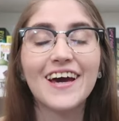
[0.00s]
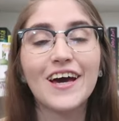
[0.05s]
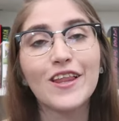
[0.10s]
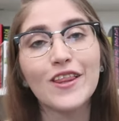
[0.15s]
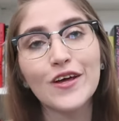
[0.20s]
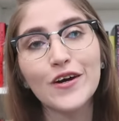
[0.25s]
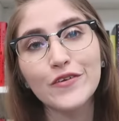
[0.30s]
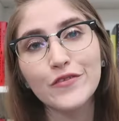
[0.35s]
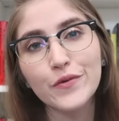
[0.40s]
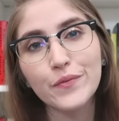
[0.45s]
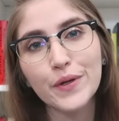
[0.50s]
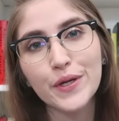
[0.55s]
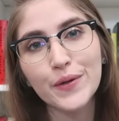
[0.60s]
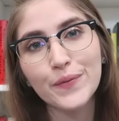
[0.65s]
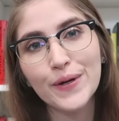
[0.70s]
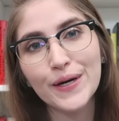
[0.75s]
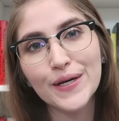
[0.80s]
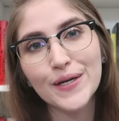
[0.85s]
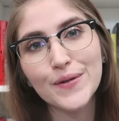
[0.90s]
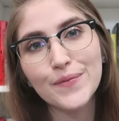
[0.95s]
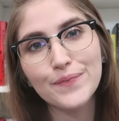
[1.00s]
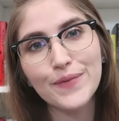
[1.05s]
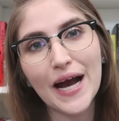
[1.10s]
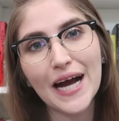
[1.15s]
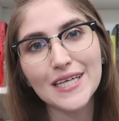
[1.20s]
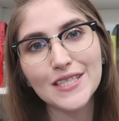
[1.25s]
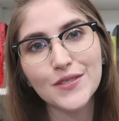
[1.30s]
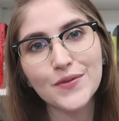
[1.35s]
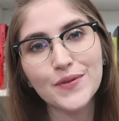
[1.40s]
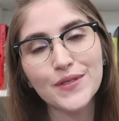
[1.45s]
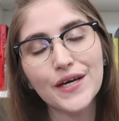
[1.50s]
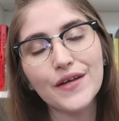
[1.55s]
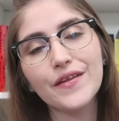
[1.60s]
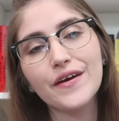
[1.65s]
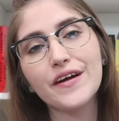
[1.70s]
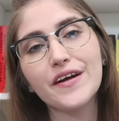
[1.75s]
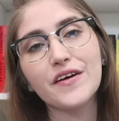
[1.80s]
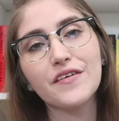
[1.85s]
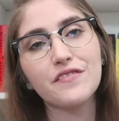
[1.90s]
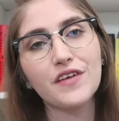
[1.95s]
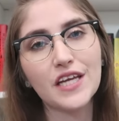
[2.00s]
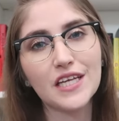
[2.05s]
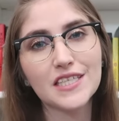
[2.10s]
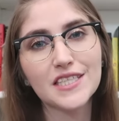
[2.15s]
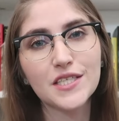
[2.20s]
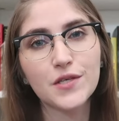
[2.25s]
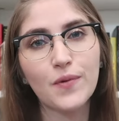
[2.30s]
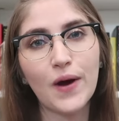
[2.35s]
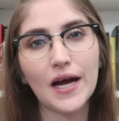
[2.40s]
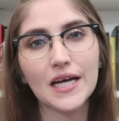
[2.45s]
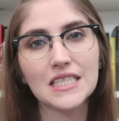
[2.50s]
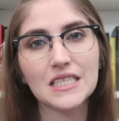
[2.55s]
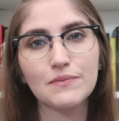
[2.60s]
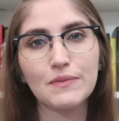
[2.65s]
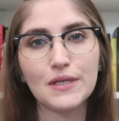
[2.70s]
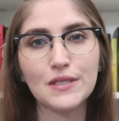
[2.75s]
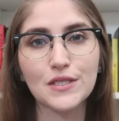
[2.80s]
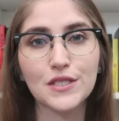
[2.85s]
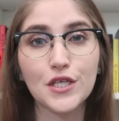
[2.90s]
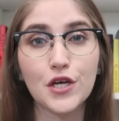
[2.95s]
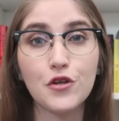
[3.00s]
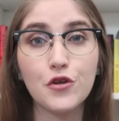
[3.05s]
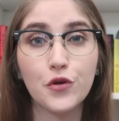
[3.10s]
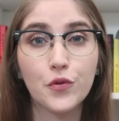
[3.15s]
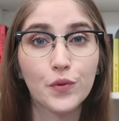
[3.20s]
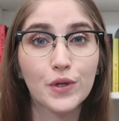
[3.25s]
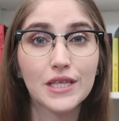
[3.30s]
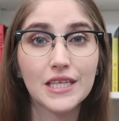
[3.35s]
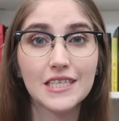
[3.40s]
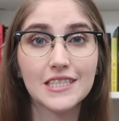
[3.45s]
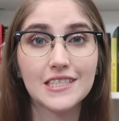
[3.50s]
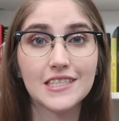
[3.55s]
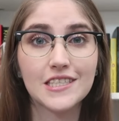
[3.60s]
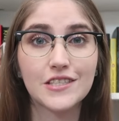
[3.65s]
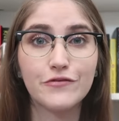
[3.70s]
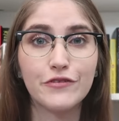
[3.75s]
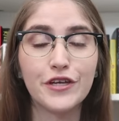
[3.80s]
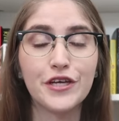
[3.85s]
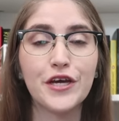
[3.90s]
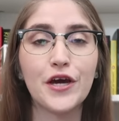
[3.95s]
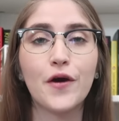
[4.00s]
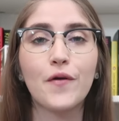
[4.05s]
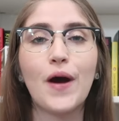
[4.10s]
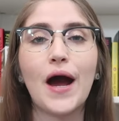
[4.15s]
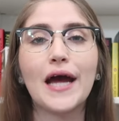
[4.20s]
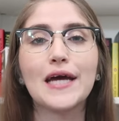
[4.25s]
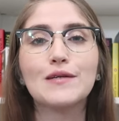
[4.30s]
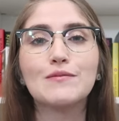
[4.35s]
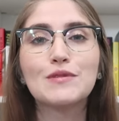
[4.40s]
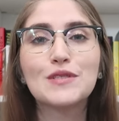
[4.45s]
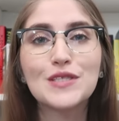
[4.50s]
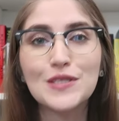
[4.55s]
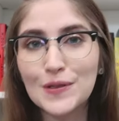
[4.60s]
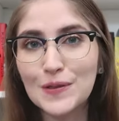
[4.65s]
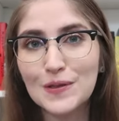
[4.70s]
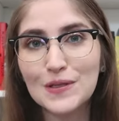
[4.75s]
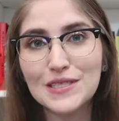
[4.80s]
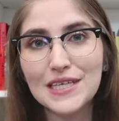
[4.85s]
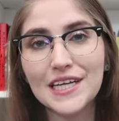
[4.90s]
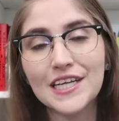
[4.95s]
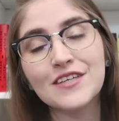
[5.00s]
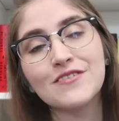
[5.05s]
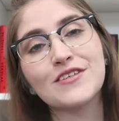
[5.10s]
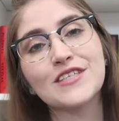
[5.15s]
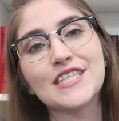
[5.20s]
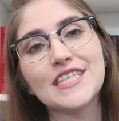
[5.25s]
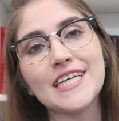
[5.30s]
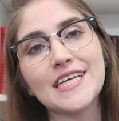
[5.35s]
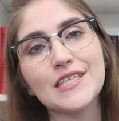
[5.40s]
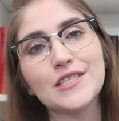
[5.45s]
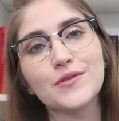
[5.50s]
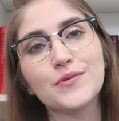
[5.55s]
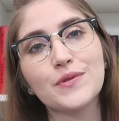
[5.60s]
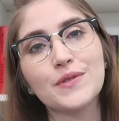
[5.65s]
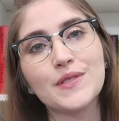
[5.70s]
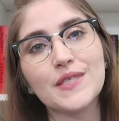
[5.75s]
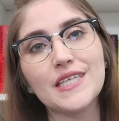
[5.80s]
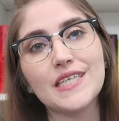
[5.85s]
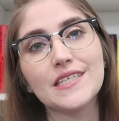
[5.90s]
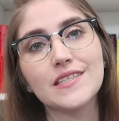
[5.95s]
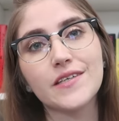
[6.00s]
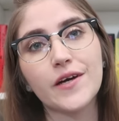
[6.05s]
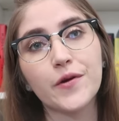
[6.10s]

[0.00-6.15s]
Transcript: Hello everybody, welcome back to another Fantasy Wax Melts new releases video. I am so excited for today's release.